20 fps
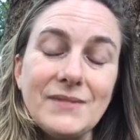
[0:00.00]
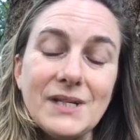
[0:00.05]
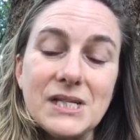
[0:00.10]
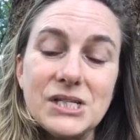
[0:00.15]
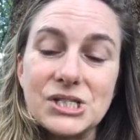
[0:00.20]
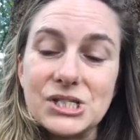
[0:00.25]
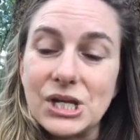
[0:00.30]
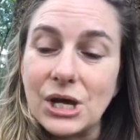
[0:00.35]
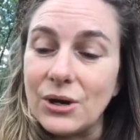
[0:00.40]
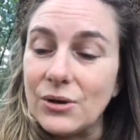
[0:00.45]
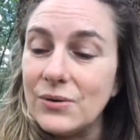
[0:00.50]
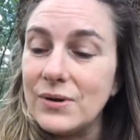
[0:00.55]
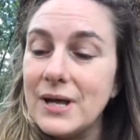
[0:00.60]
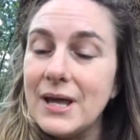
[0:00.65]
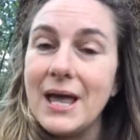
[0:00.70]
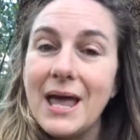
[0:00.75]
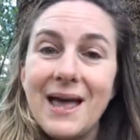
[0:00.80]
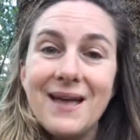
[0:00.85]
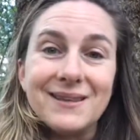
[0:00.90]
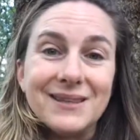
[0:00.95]
So
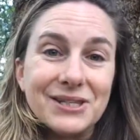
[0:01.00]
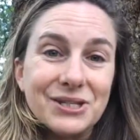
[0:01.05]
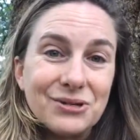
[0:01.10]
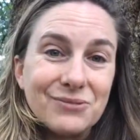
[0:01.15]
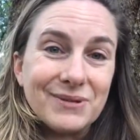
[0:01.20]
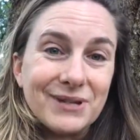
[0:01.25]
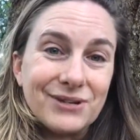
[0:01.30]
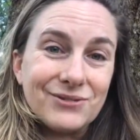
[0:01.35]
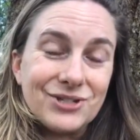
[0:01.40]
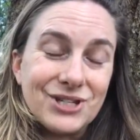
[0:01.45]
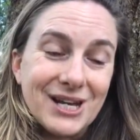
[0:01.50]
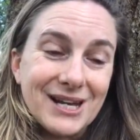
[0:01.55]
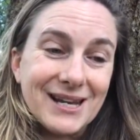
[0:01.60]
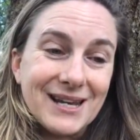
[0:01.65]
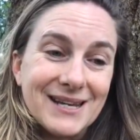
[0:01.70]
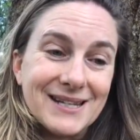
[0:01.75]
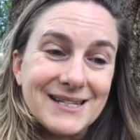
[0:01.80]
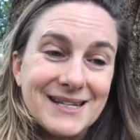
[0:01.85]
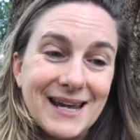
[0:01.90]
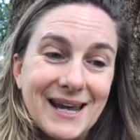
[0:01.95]
a little bit of
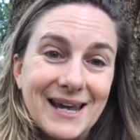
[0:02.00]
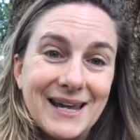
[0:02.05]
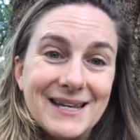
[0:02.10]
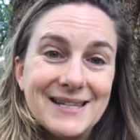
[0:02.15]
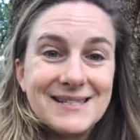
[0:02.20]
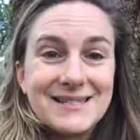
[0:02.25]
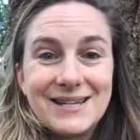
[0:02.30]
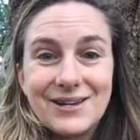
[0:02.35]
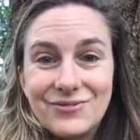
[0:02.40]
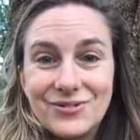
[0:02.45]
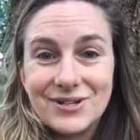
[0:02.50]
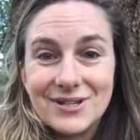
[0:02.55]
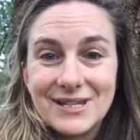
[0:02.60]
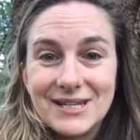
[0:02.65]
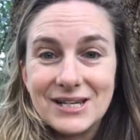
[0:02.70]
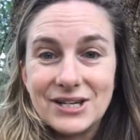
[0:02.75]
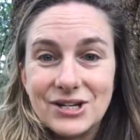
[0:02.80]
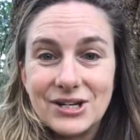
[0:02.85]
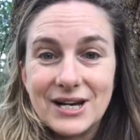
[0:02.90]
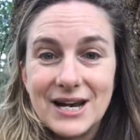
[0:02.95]
shaking a day is
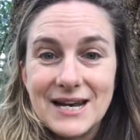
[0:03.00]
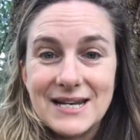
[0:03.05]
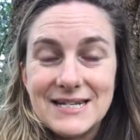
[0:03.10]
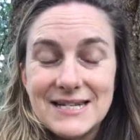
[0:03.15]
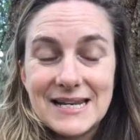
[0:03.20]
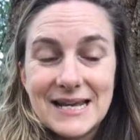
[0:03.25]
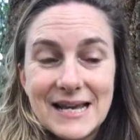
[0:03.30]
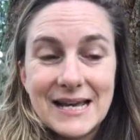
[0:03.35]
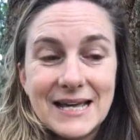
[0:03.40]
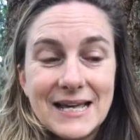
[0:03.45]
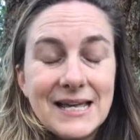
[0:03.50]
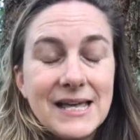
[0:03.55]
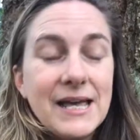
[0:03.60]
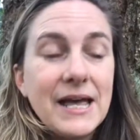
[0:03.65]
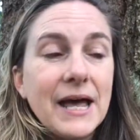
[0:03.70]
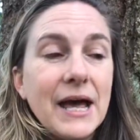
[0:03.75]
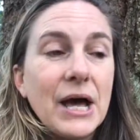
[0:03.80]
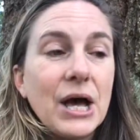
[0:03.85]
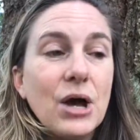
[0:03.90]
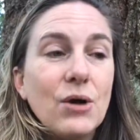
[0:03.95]
definitely a good idea.
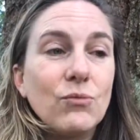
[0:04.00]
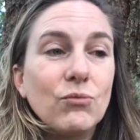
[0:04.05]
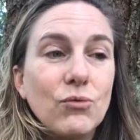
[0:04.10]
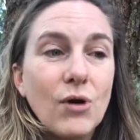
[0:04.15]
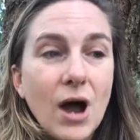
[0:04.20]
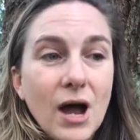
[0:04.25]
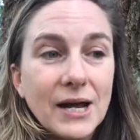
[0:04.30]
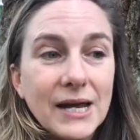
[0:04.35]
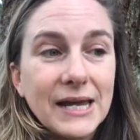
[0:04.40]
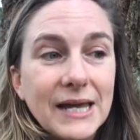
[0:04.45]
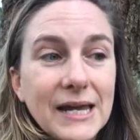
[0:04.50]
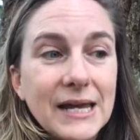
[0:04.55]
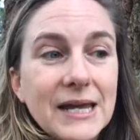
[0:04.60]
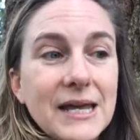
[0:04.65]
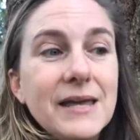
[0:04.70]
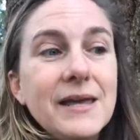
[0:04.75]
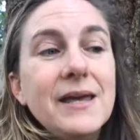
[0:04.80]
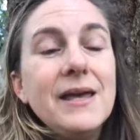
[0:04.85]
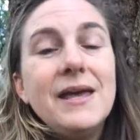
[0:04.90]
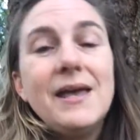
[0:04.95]
Uh, rocking
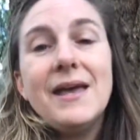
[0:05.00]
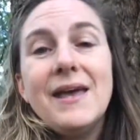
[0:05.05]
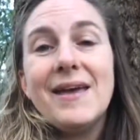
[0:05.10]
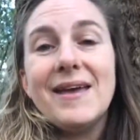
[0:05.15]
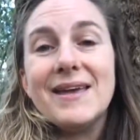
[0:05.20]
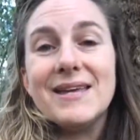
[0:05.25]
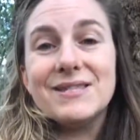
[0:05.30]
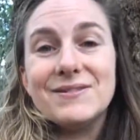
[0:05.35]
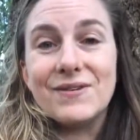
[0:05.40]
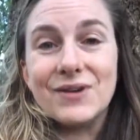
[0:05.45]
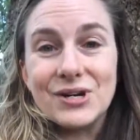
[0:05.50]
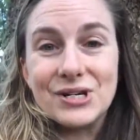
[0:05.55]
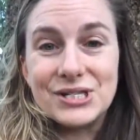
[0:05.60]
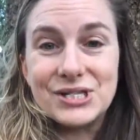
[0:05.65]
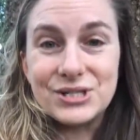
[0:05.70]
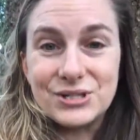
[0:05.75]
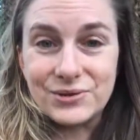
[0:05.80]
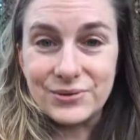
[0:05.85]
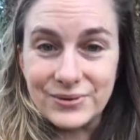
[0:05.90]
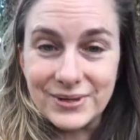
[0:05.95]
is very
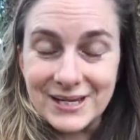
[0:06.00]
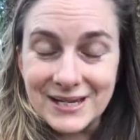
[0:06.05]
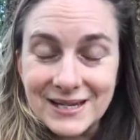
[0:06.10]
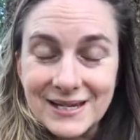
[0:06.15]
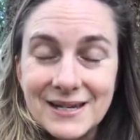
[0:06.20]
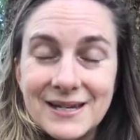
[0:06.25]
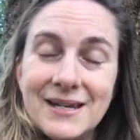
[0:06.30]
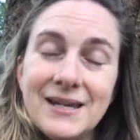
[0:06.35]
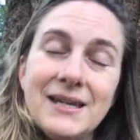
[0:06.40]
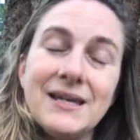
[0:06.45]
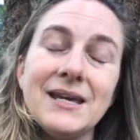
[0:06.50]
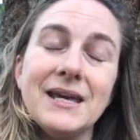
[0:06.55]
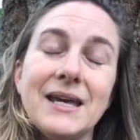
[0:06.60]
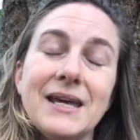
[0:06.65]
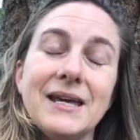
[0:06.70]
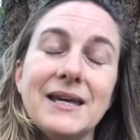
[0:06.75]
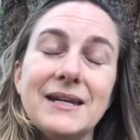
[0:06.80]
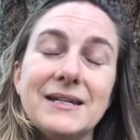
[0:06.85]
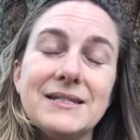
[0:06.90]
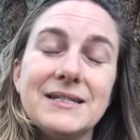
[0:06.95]
soothing.
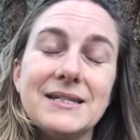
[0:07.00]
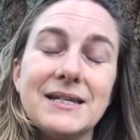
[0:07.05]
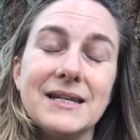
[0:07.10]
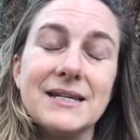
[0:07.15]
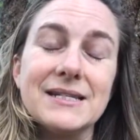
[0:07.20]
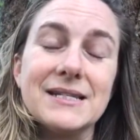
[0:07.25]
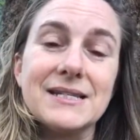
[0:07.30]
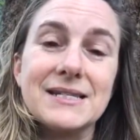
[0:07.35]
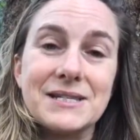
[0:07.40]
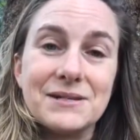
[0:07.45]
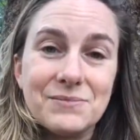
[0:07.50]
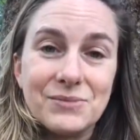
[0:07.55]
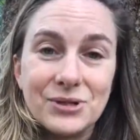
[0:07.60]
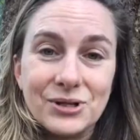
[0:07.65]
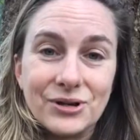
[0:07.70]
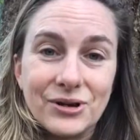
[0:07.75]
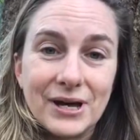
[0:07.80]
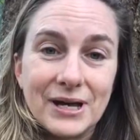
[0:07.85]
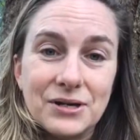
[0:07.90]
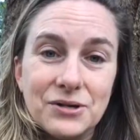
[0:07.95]
It is a
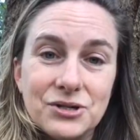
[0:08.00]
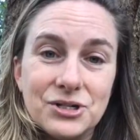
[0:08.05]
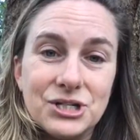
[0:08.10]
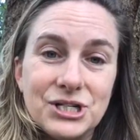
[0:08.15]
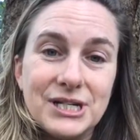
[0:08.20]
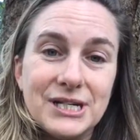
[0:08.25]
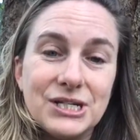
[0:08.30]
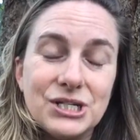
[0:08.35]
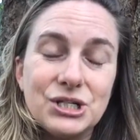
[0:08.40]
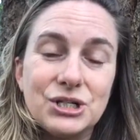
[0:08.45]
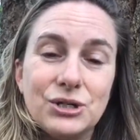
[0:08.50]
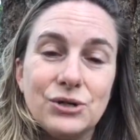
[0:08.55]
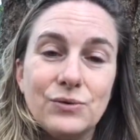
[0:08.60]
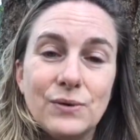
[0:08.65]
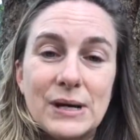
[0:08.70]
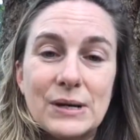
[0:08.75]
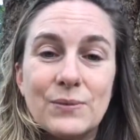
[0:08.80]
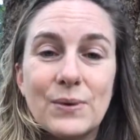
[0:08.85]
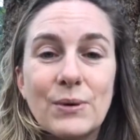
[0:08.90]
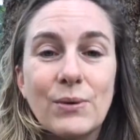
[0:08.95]
similar energy to
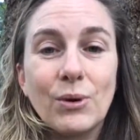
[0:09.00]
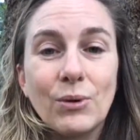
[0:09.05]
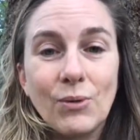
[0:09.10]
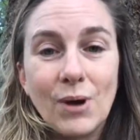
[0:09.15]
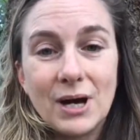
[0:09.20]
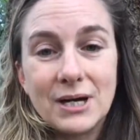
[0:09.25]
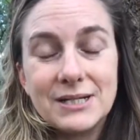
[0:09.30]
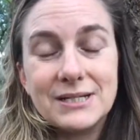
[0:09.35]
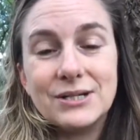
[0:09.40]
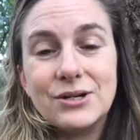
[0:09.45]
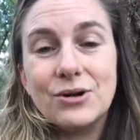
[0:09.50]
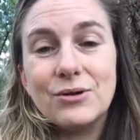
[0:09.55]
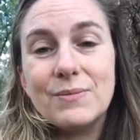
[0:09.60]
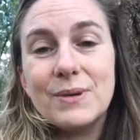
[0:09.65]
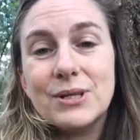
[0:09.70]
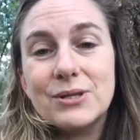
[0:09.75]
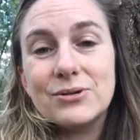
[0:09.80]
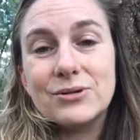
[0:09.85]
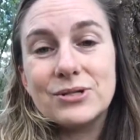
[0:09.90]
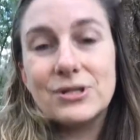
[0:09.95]
when we were rocked in our
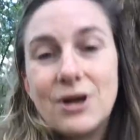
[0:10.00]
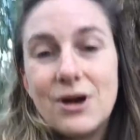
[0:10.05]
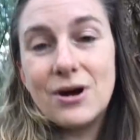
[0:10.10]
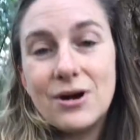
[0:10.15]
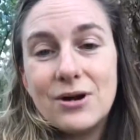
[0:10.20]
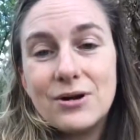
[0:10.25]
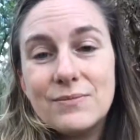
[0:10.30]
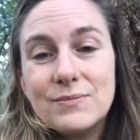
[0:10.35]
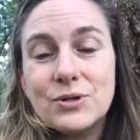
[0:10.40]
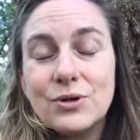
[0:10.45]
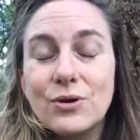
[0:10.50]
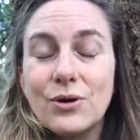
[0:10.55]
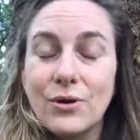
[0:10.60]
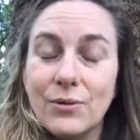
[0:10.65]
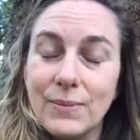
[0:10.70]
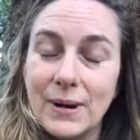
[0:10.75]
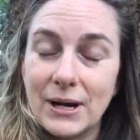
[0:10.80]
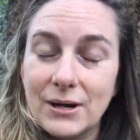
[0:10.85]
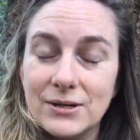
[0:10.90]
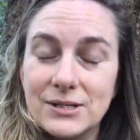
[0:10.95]
mother's arms or our
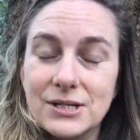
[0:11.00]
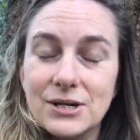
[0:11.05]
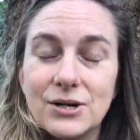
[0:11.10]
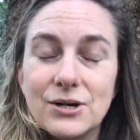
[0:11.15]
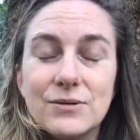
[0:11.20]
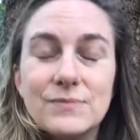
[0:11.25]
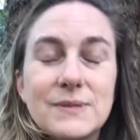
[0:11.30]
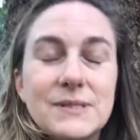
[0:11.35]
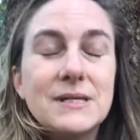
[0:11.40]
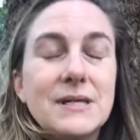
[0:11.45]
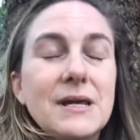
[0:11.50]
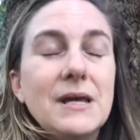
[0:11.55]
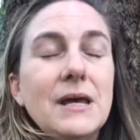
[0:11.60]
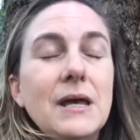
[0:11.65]
parents' arms.